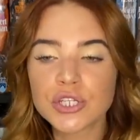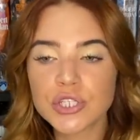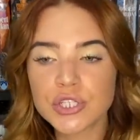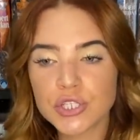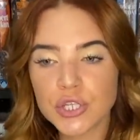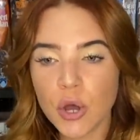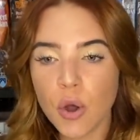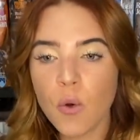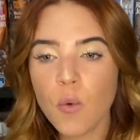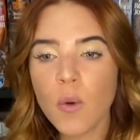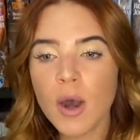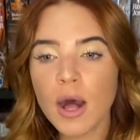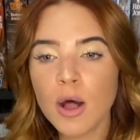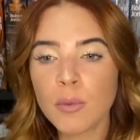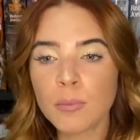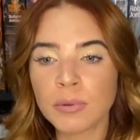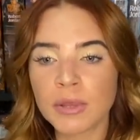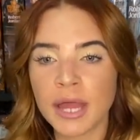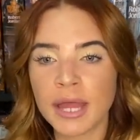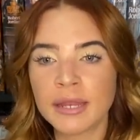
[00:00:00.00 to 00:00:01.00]
so well
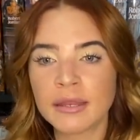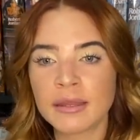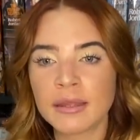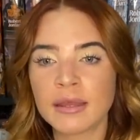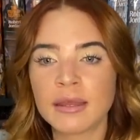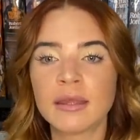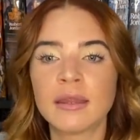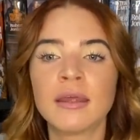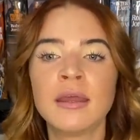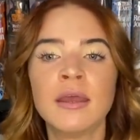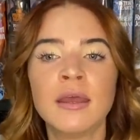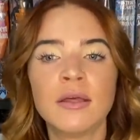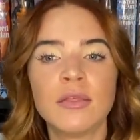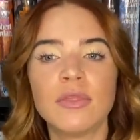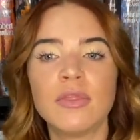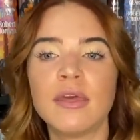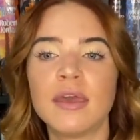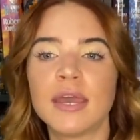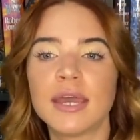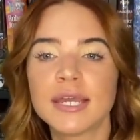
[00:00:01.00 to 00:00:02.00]
blended,
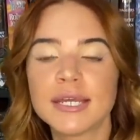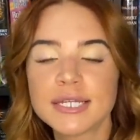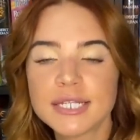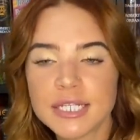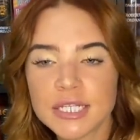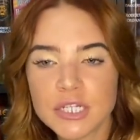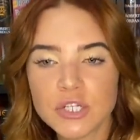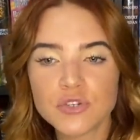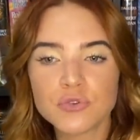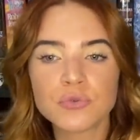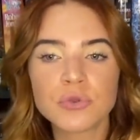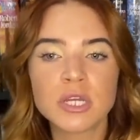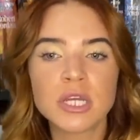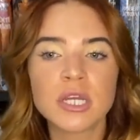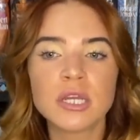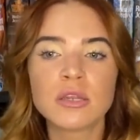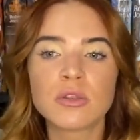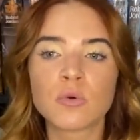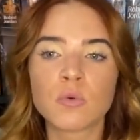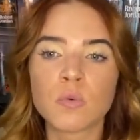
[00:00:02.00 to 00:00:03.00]
the
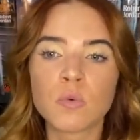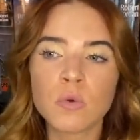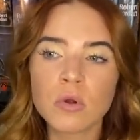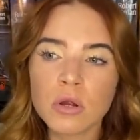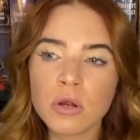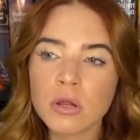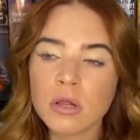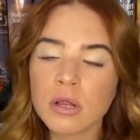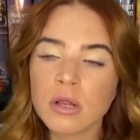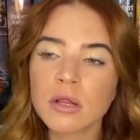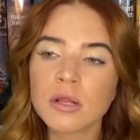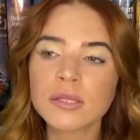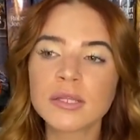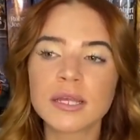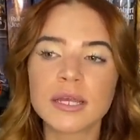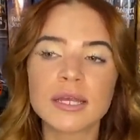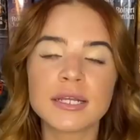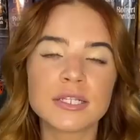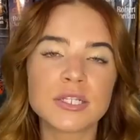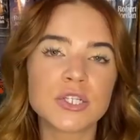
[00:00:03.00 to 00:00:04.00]
history, the world,
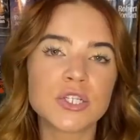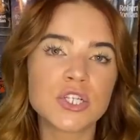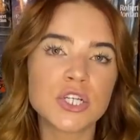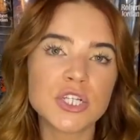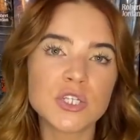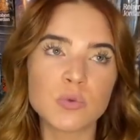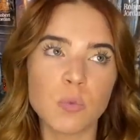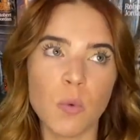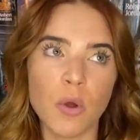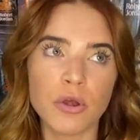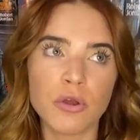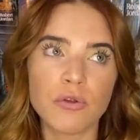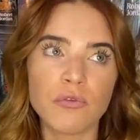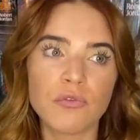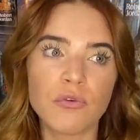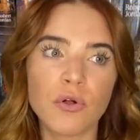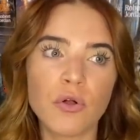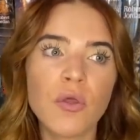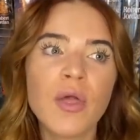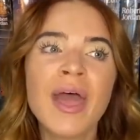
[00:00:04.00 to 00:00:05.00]
it's just
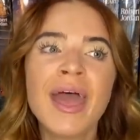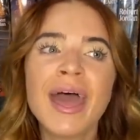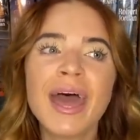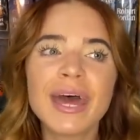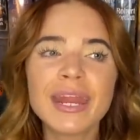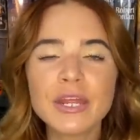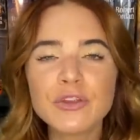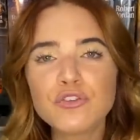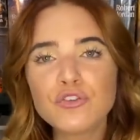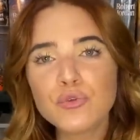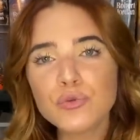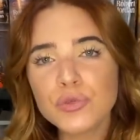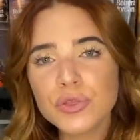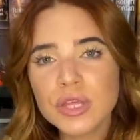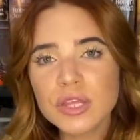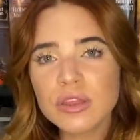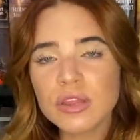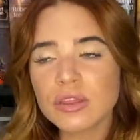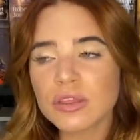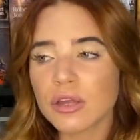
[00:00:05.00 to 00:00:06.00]
wonderful. And I do
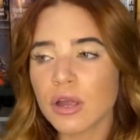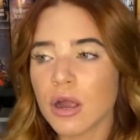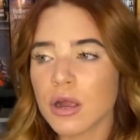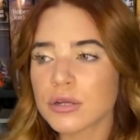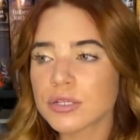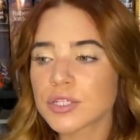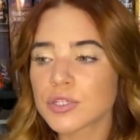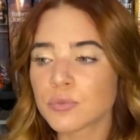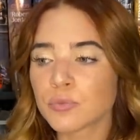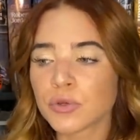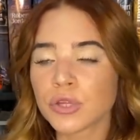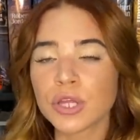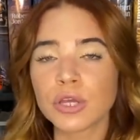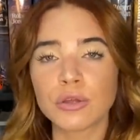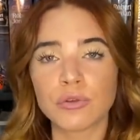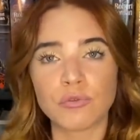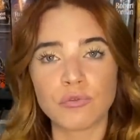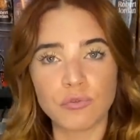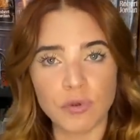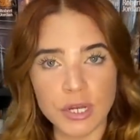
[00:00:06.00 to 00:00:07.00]
think that there are some really
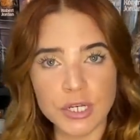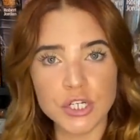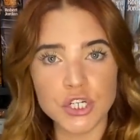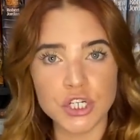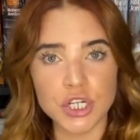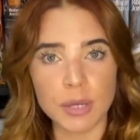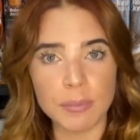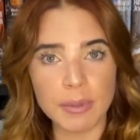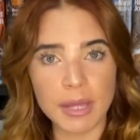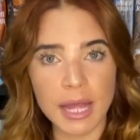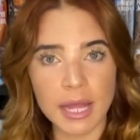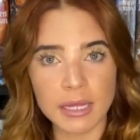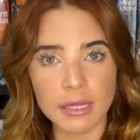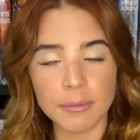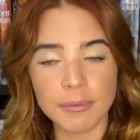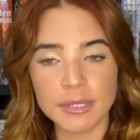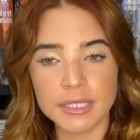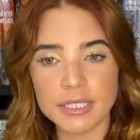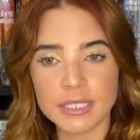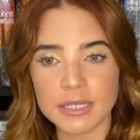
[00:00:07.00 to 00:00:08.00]
good friendship
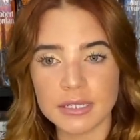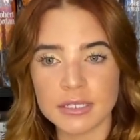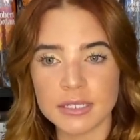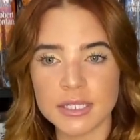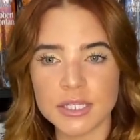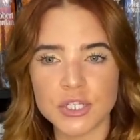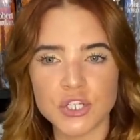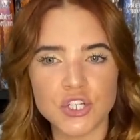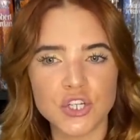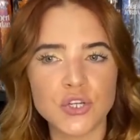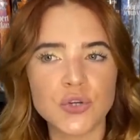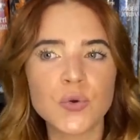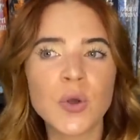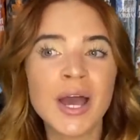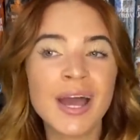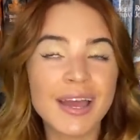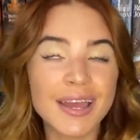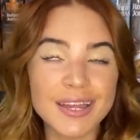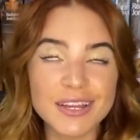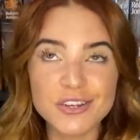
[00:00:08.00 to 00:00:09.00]
elements in this too.
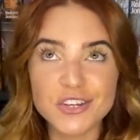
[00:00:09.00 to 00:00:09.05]
It